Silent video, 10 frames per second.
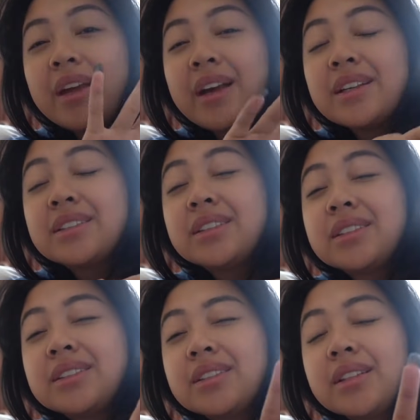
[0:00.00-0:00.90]
Hey guys,
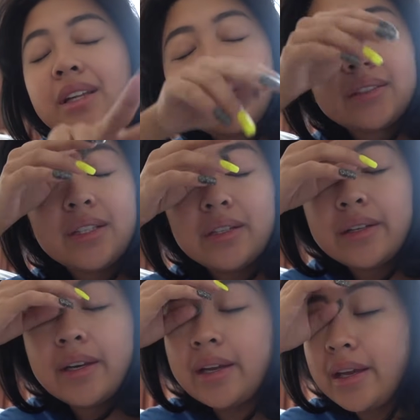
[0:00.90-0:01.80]
it's the next
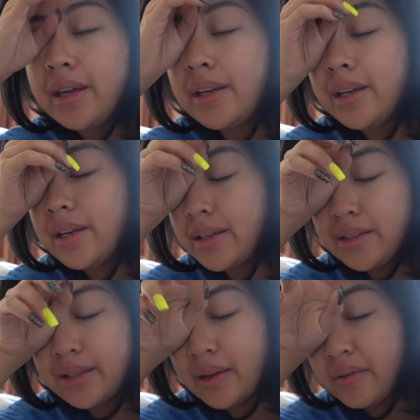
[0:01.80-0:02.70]
day and it
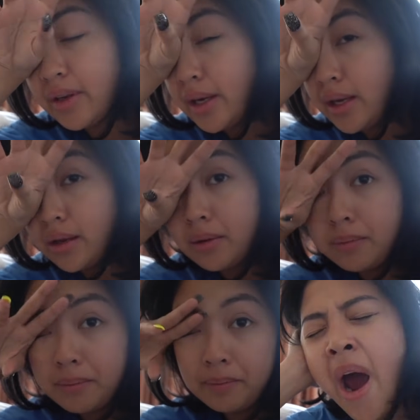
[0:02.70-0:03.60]
is 7
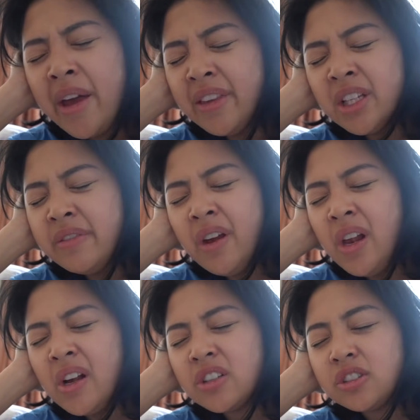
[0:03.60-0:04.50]
a.m. I hate this
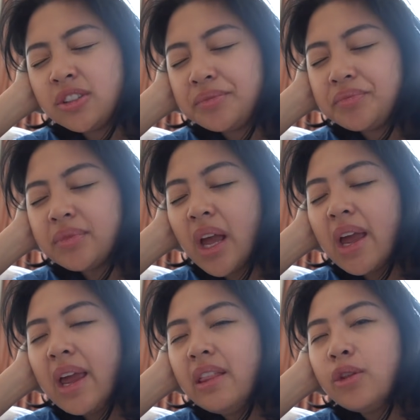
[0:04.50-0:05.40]
feeling a lot. I
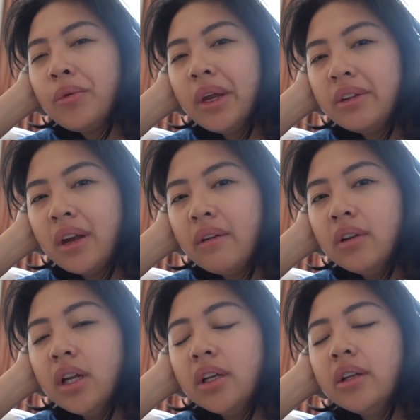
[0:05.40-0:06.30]
hate it when I
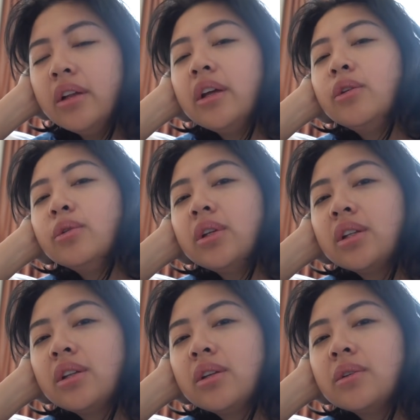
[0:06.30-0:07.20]
travel and then I don't get
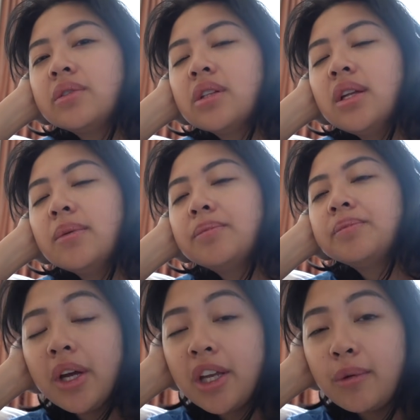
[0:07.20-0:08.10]
enough sleep.
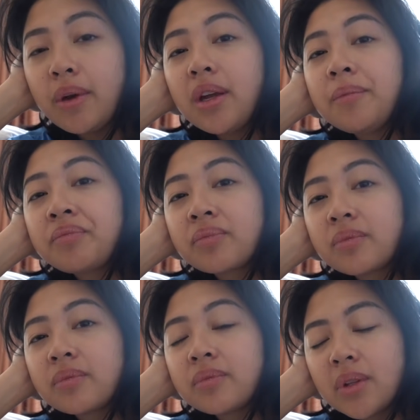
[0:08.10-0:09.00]
Anyway,
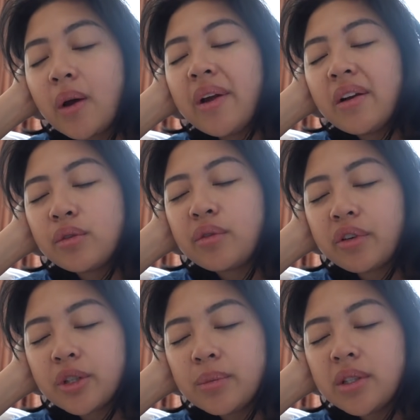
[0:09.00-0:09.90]
now I have to
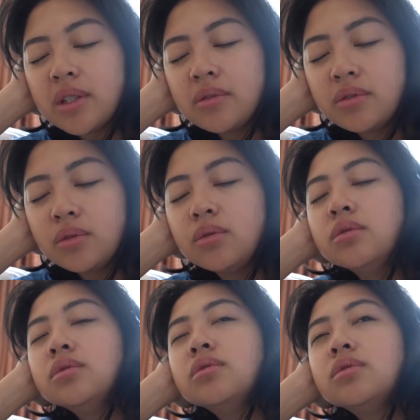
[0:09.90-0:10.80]
force myself to
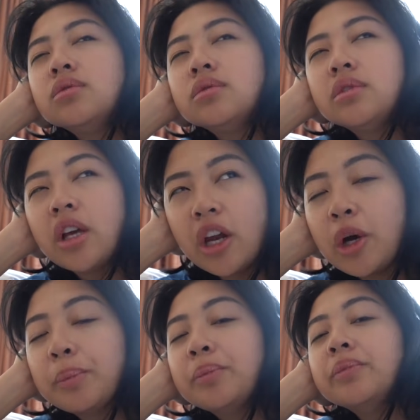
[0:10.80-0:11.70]
get
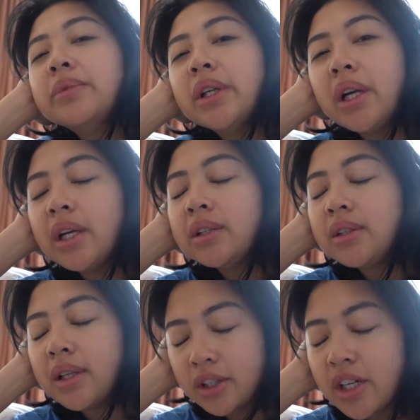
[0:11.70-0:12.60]
up and
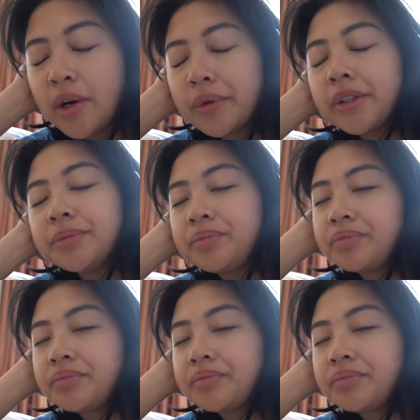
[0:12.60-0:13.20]
take a shower.